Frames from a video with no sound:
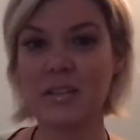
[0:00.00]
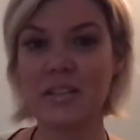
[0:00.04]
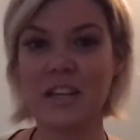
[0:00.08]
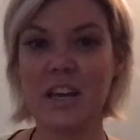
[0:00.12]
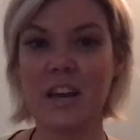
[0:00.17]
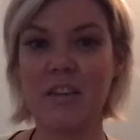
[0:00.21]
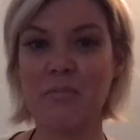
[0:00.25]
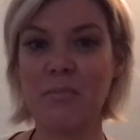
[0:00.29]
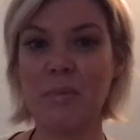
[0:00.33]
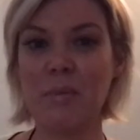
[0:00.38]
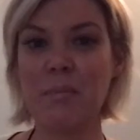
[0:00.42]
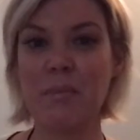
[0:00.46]
to
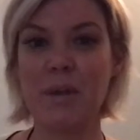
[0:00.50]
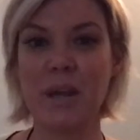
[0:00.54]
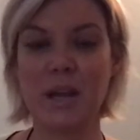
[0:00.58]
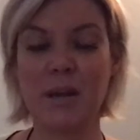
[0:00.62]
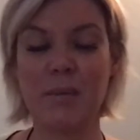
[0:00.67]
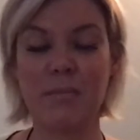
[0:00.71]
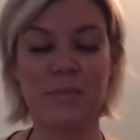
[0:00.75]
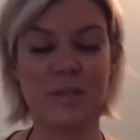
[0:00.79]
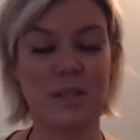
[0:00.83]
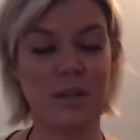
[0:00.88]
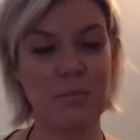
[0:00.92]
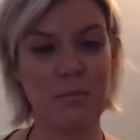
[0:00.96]
have my
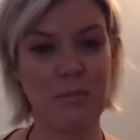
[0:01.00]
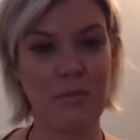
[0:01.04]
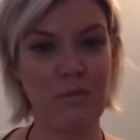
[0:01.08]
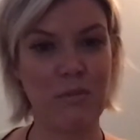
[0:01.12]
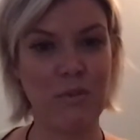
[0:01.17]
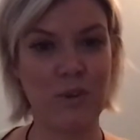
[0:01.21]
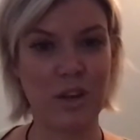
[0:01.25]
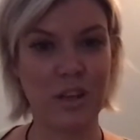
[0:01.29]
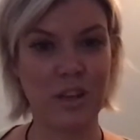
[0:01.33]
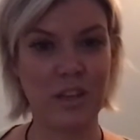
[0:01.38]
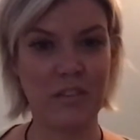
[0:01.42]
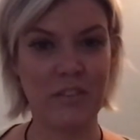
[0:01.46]
makeup done
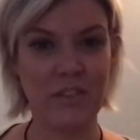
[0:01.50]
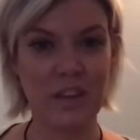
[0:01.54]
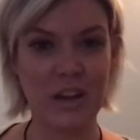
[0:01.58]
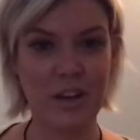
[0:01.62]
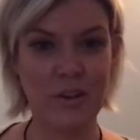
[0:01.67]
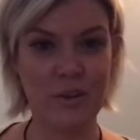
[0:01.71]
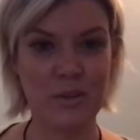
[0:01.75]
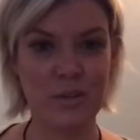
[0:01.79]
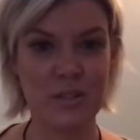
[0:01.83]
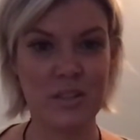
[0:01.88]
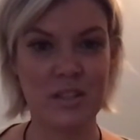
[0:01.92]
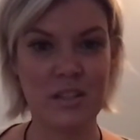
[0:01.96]
before I leave the
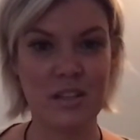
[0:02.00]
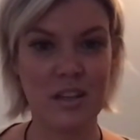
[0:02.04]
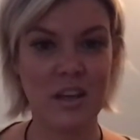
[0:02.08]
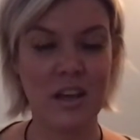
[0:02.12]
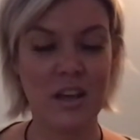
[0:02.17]
house.